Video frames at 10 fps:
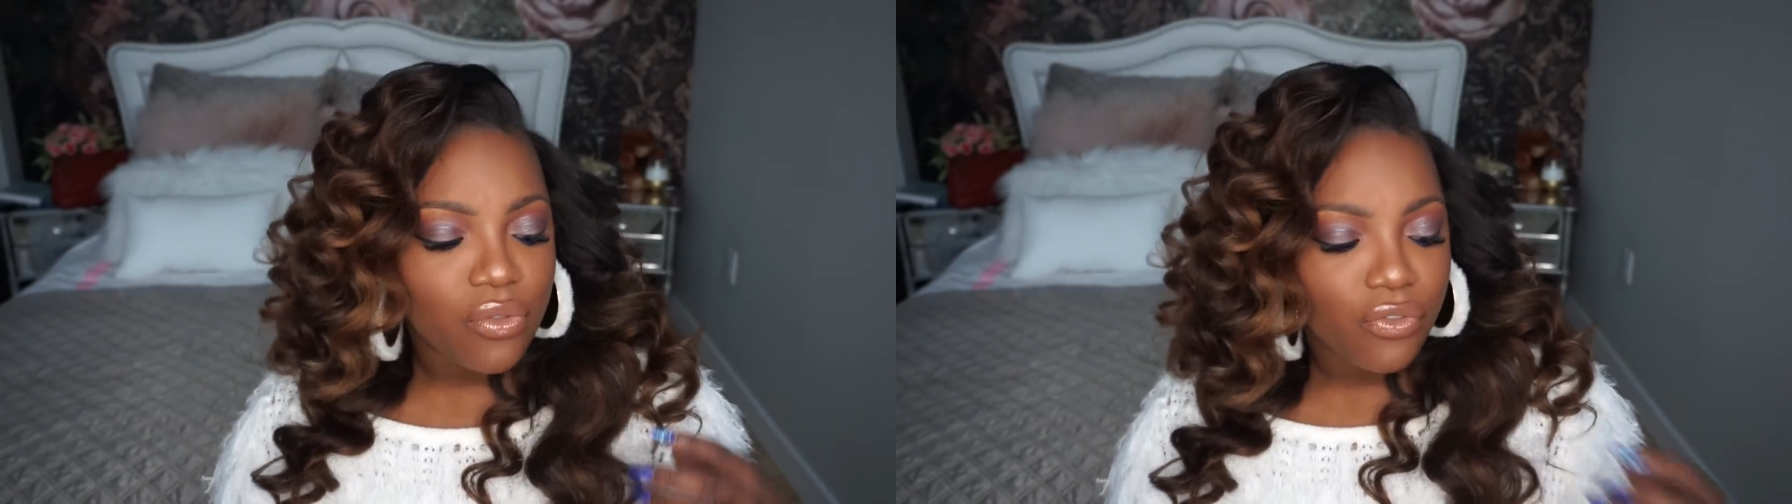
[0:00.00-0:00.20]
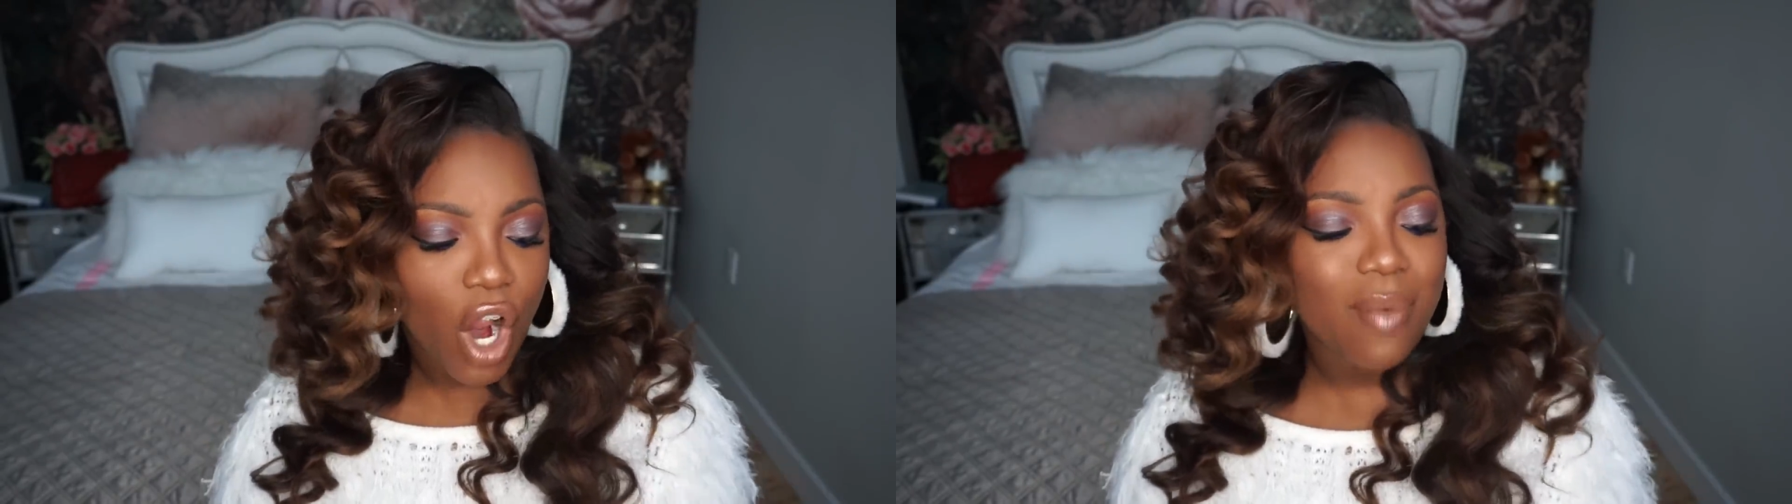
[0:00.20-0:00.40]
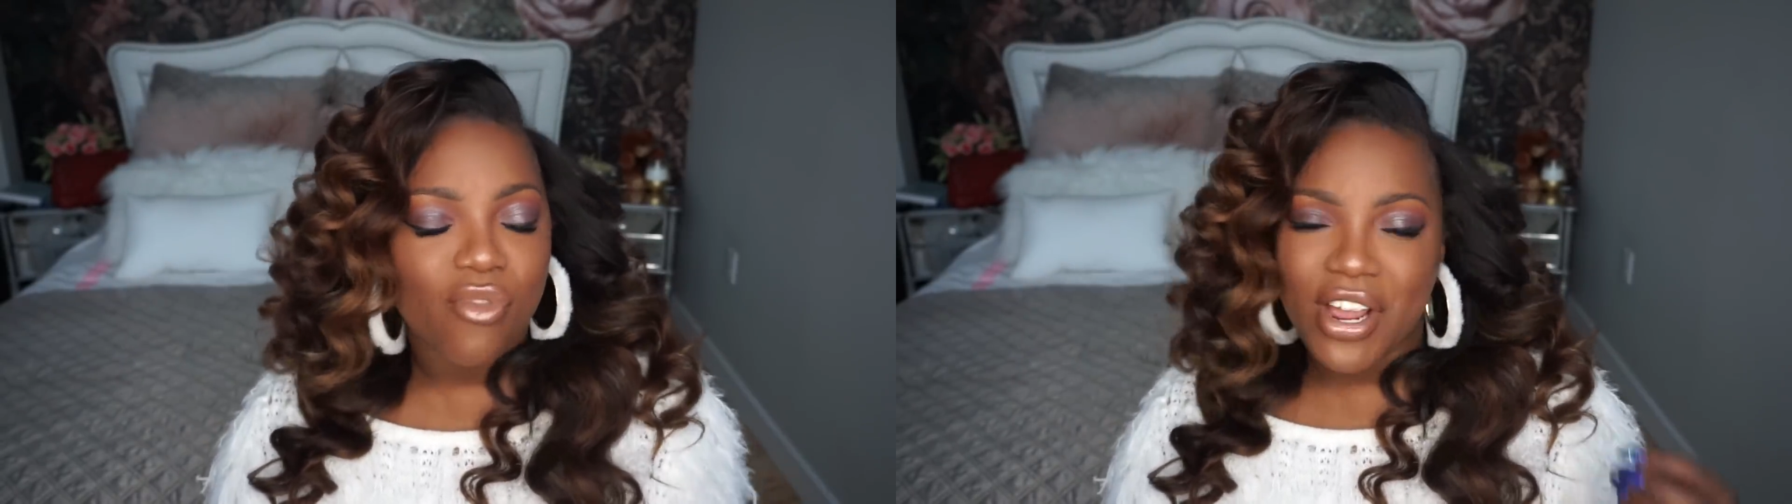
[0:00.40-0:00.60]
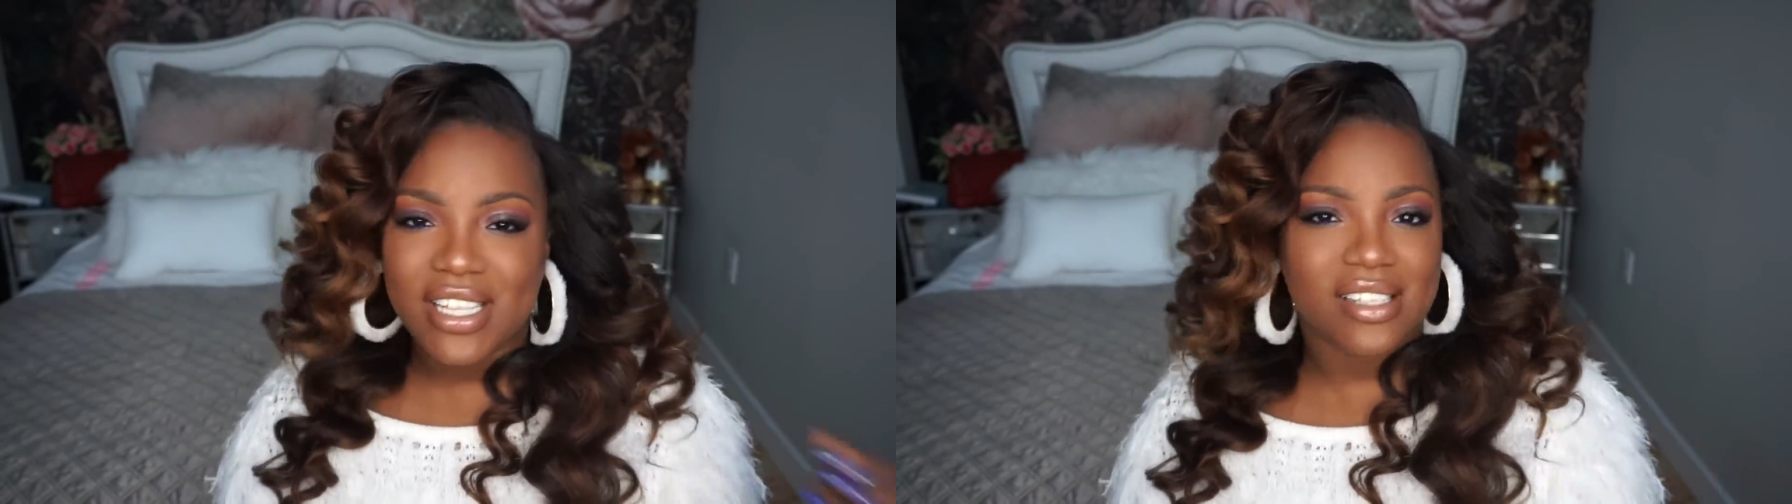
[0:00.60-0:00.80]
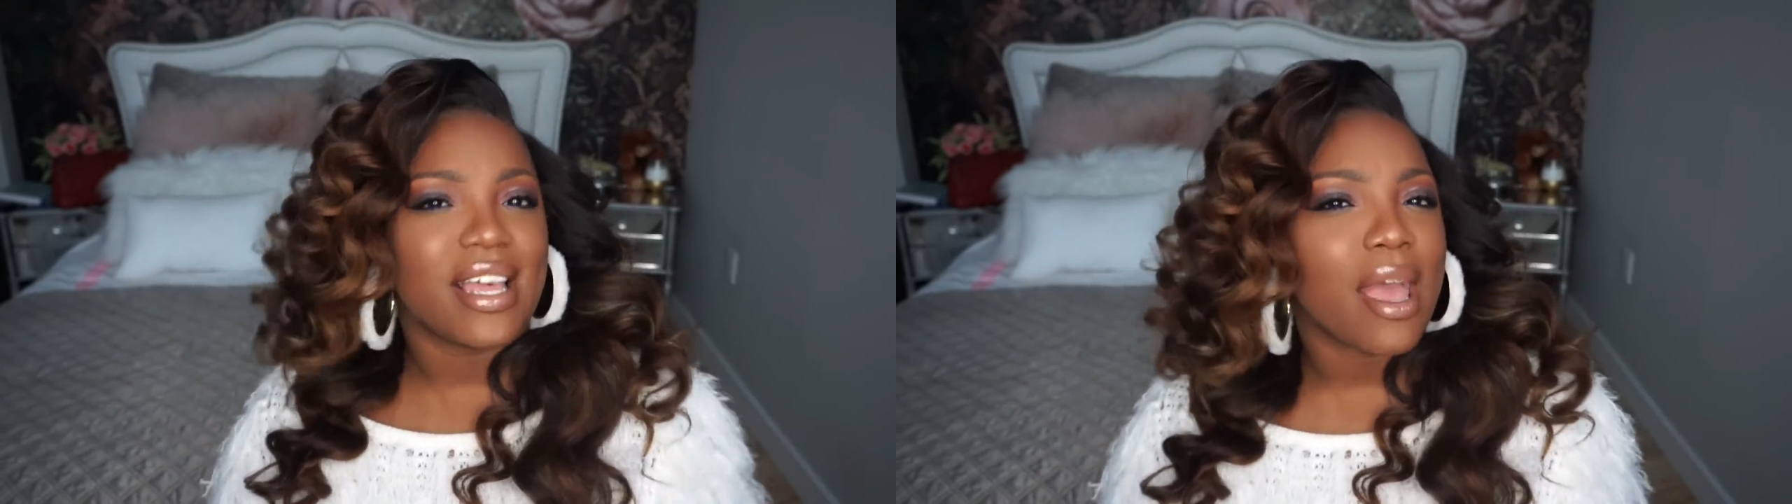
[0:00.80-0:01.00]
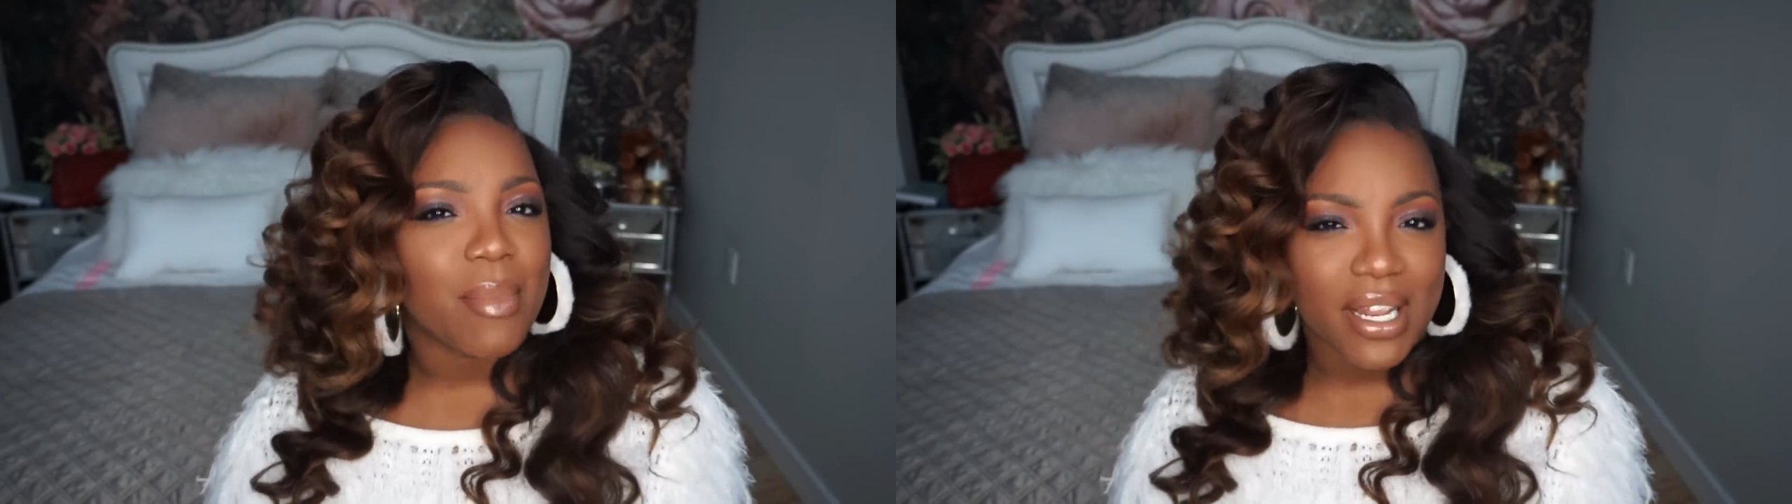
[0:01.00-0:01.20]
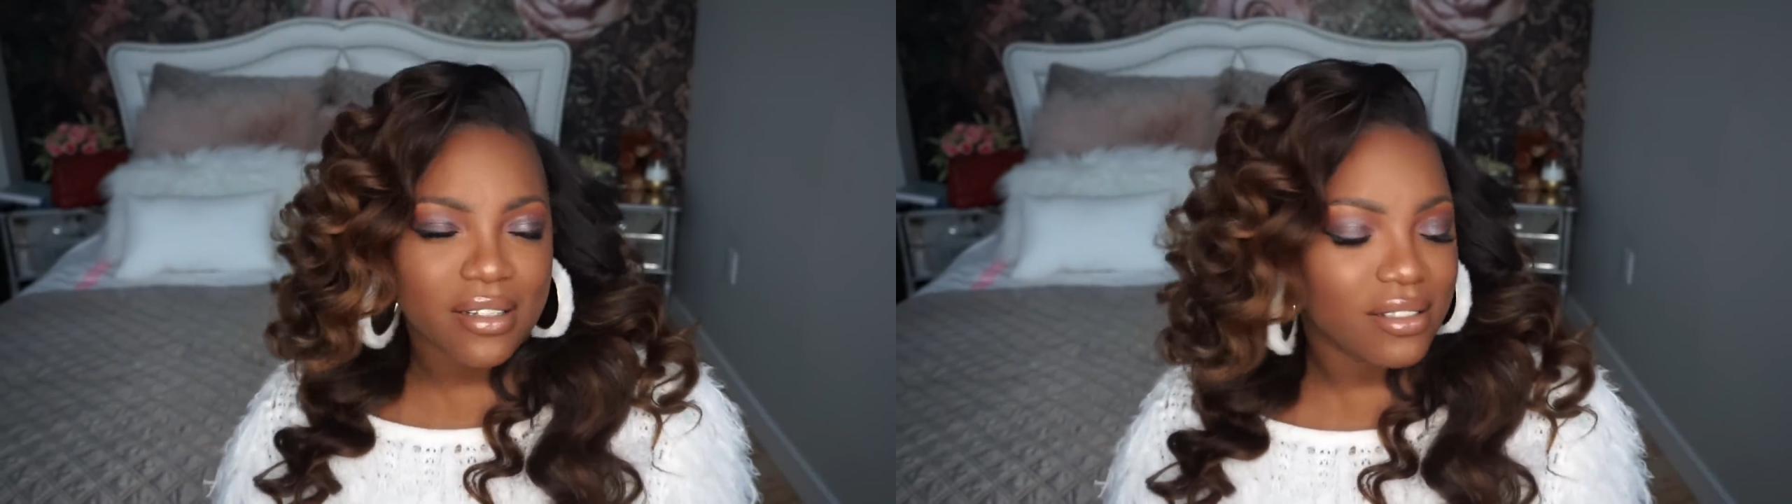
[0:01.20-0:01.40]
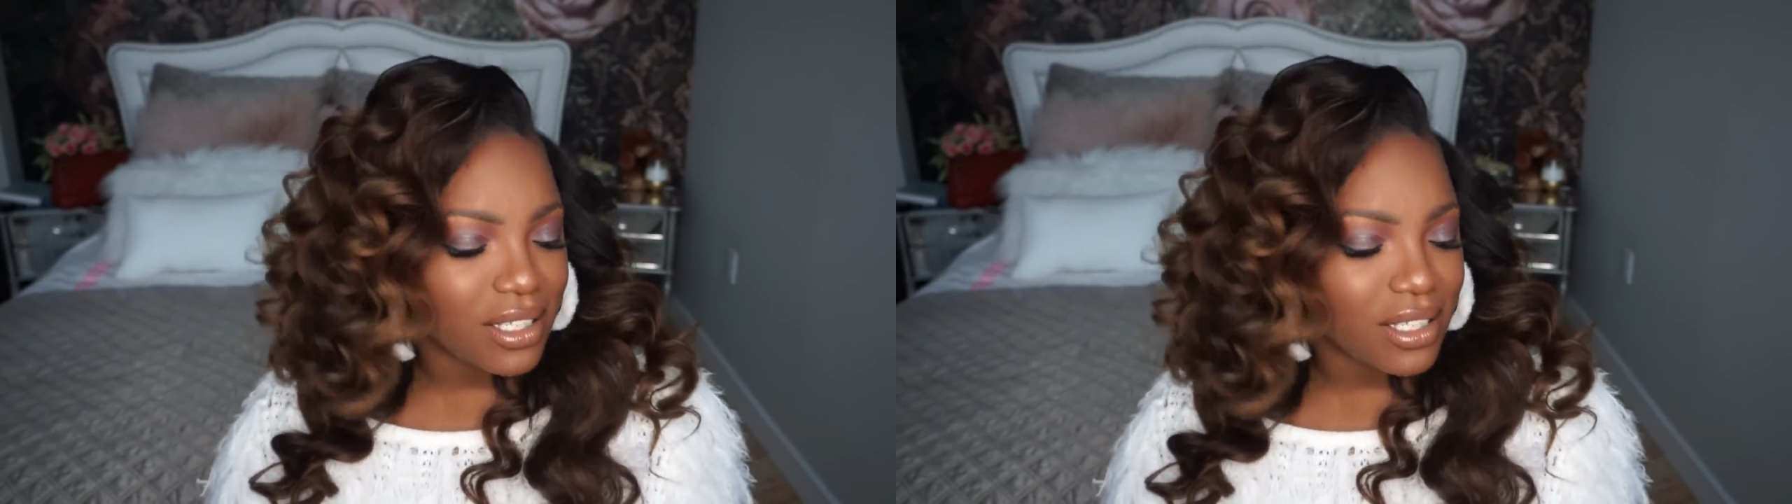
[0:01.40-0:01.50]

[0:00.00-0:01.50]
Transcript: farm raised salmon.